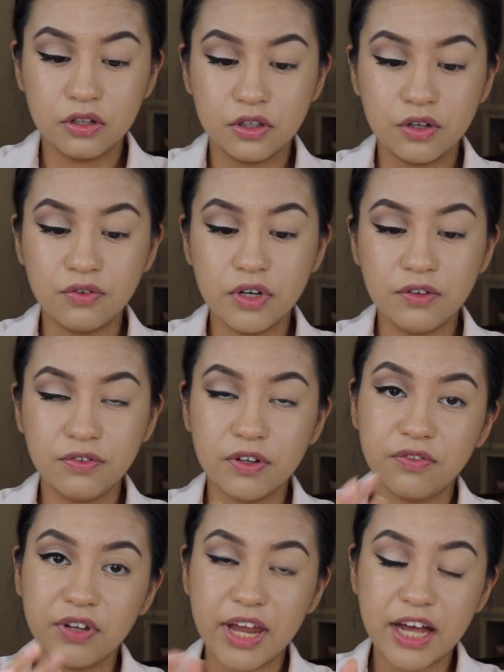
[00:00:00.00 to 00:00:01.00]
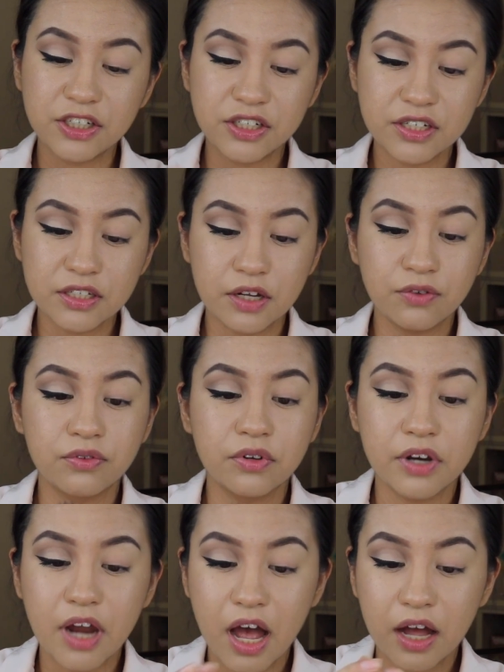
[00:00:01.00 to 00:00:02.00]
They're really fluffy lashes and
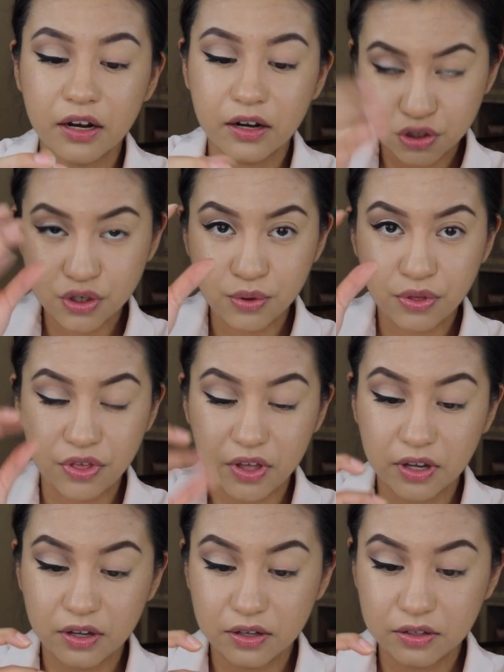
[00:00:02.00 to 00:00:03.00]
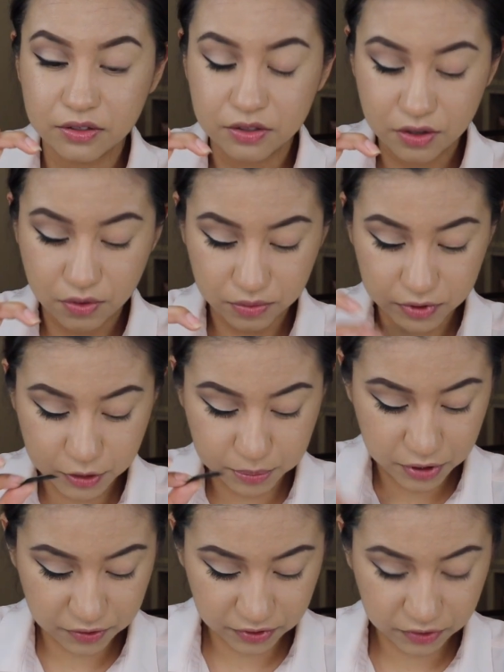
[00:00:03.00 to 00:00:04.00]
not too thick, so it's
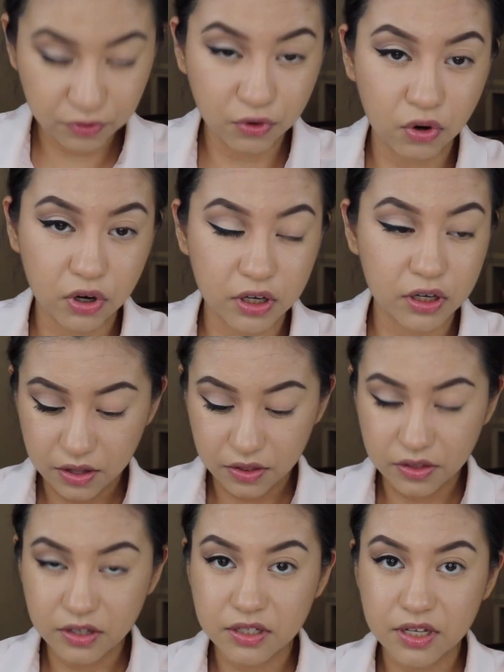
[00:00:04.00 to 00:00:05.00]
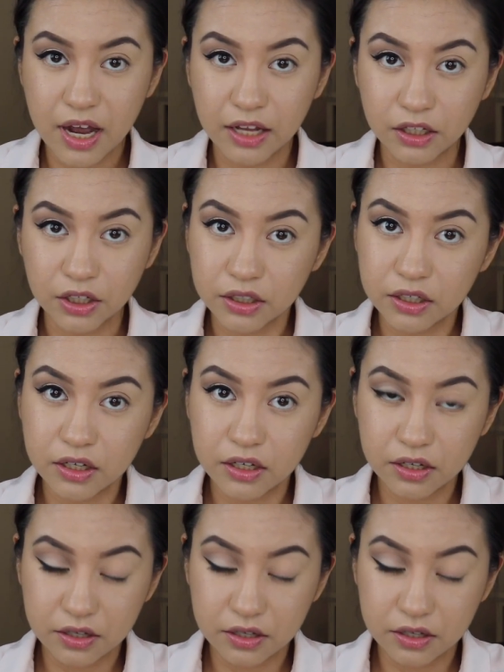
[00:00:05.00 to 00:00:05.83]
perfect for this eye look.